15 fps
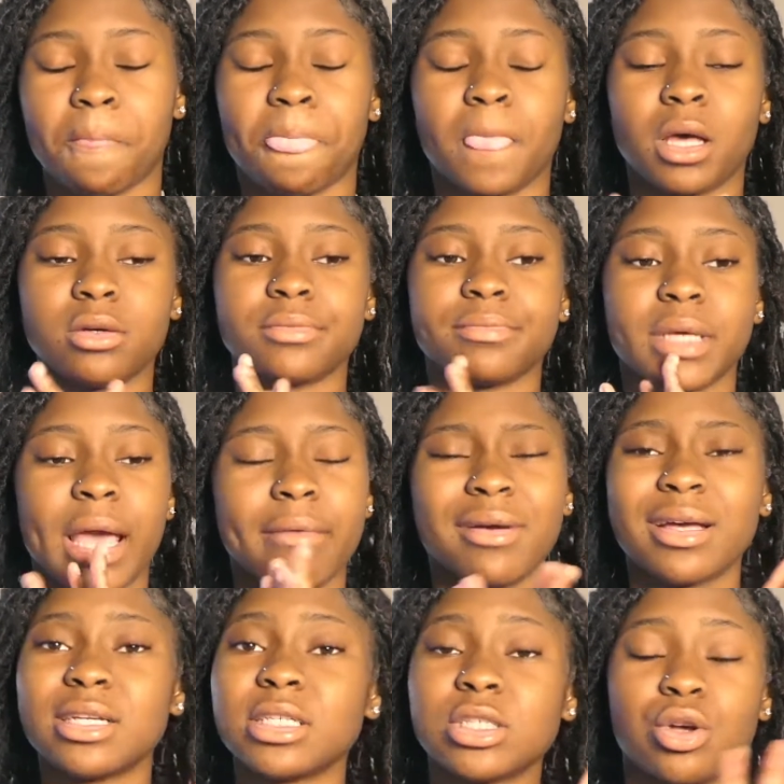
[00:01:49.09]

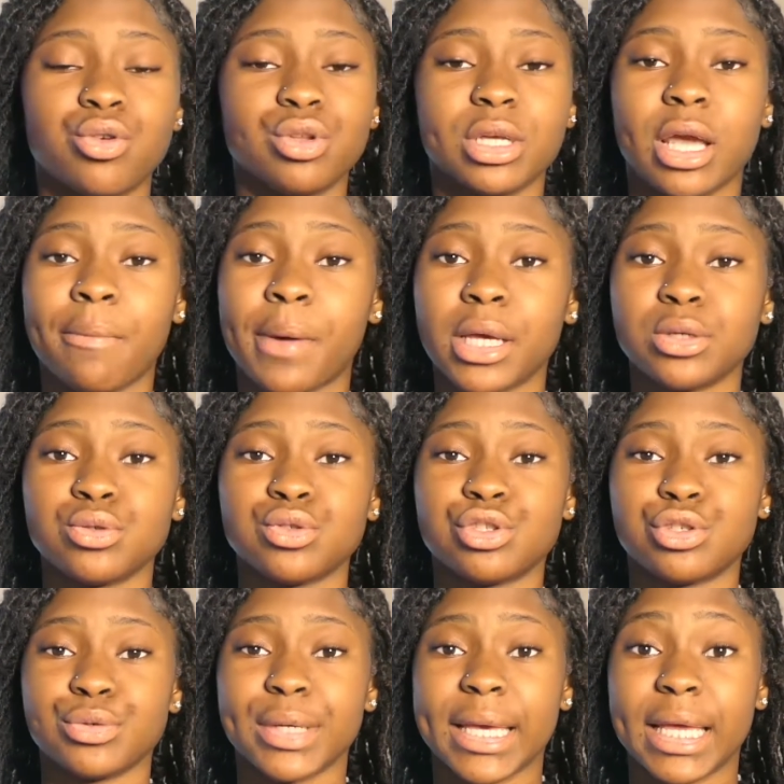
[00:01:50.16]
CapCut is the only app I use
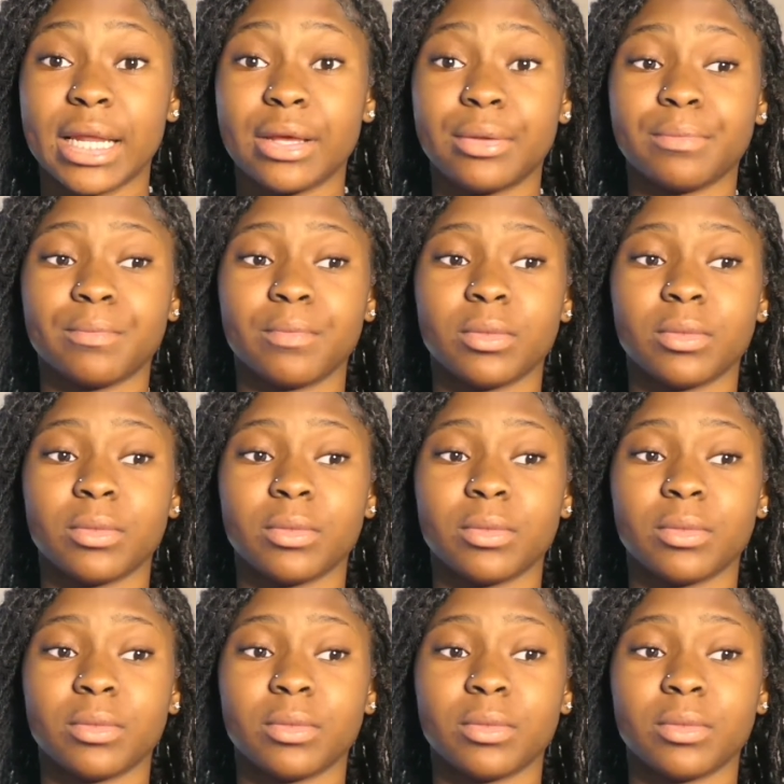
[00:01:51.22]
to edit